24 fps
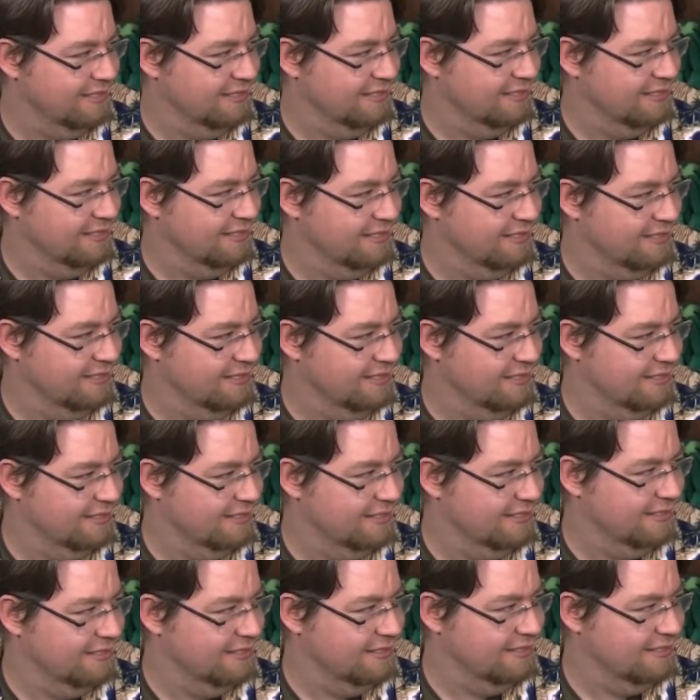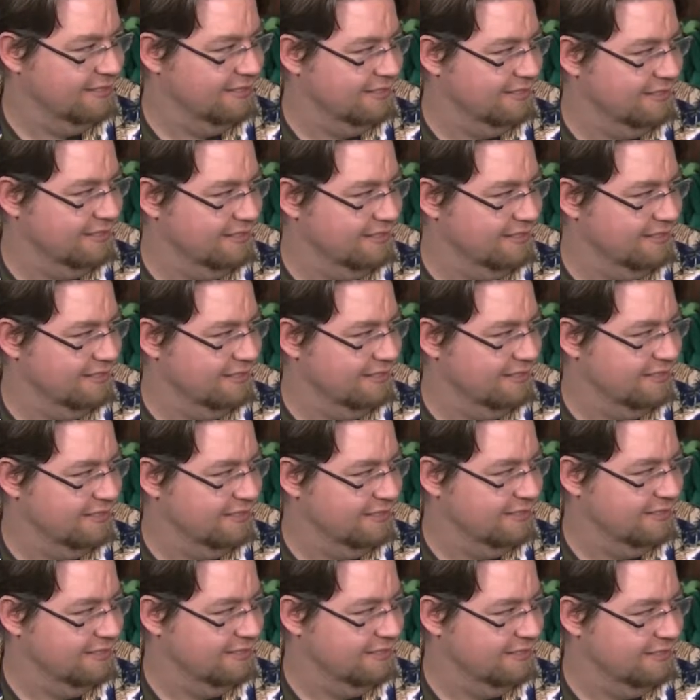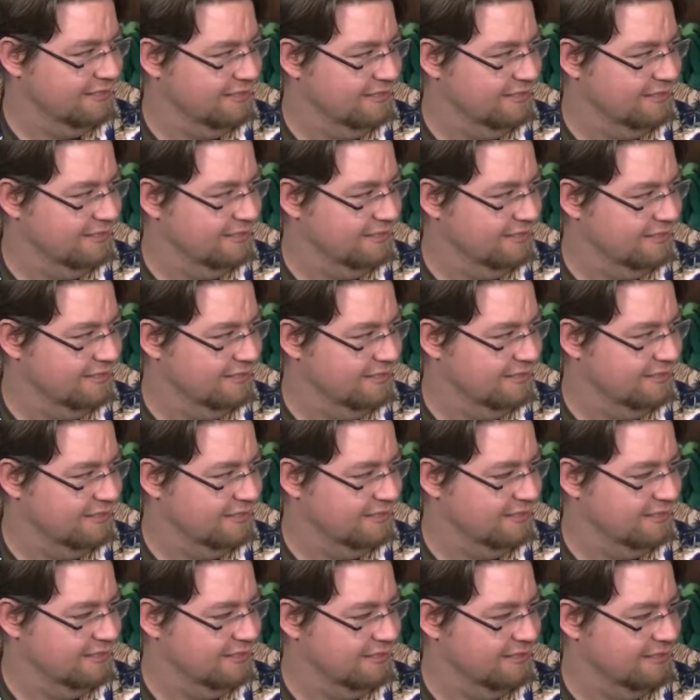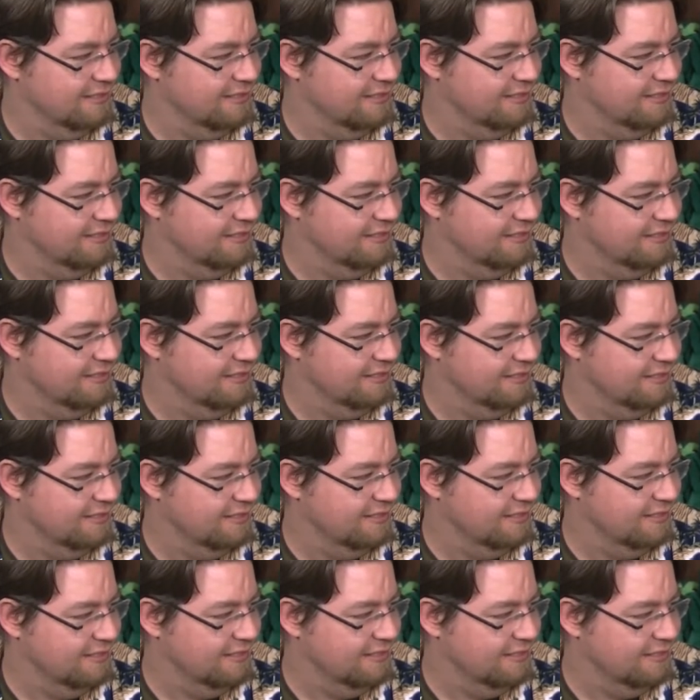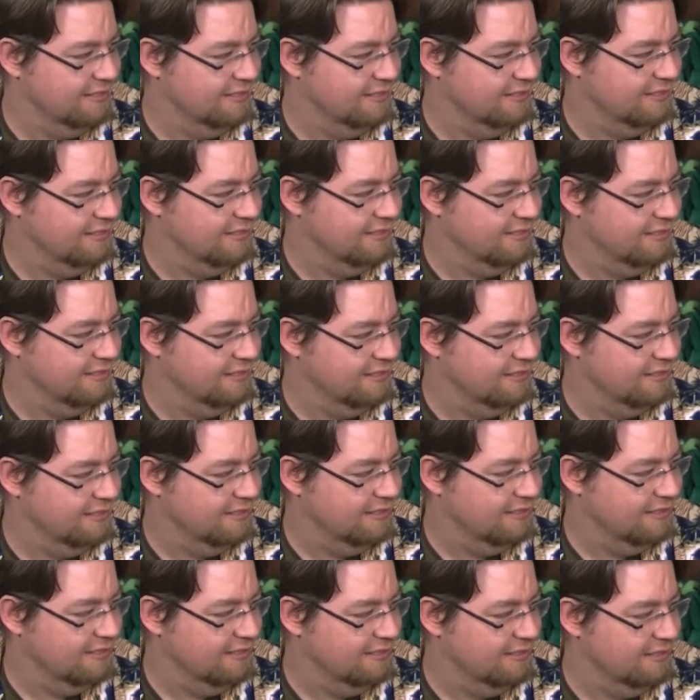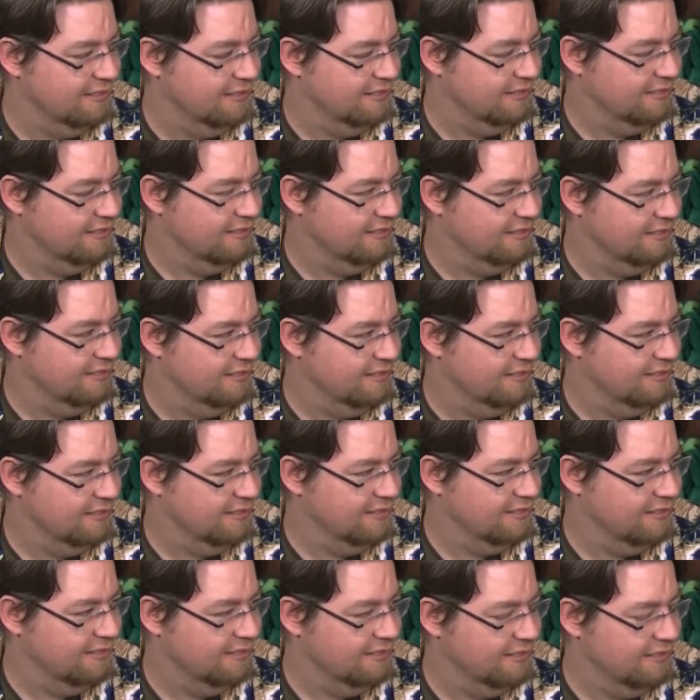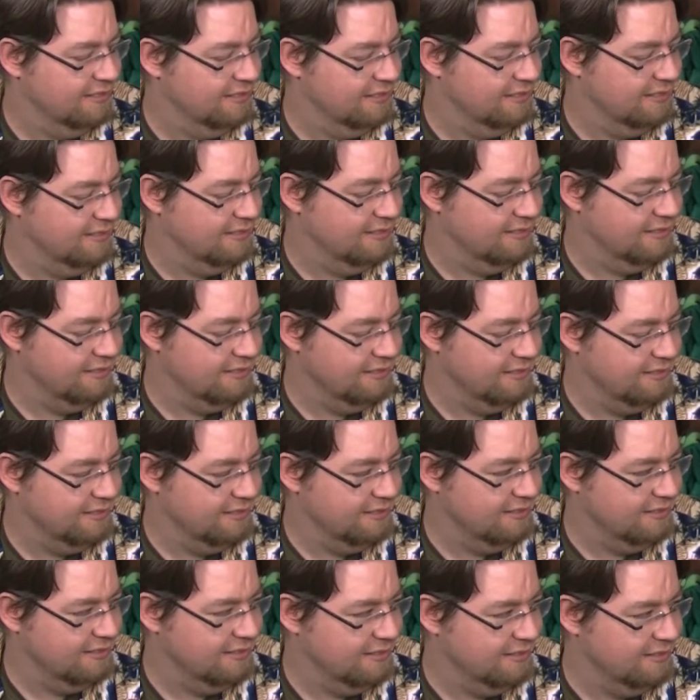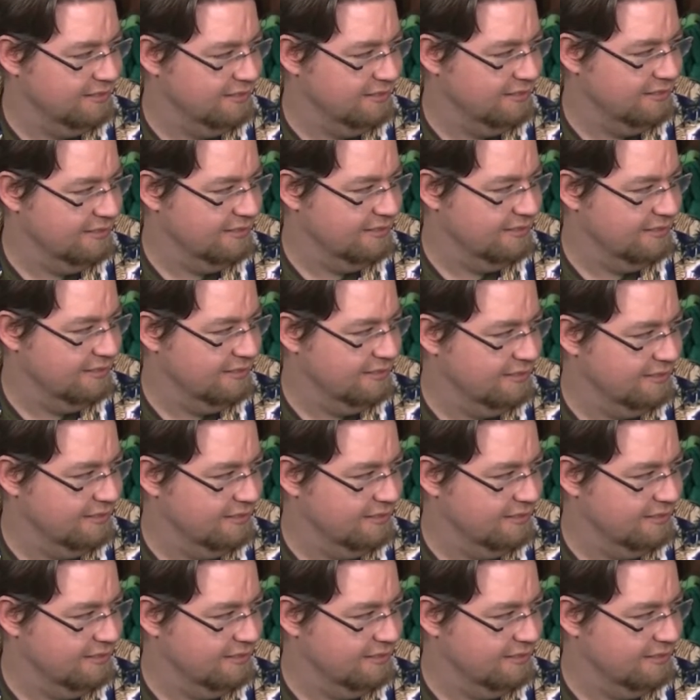(silent)